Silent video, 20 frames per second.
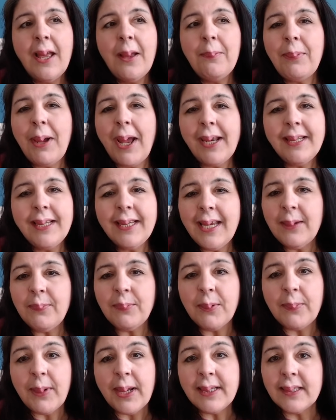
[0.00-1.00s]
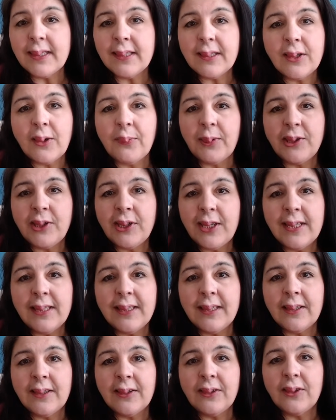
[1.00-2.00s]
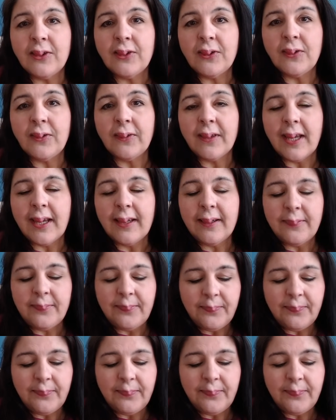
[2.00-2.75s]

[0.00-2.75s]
Pattern Keeper makes it so much easier to do that.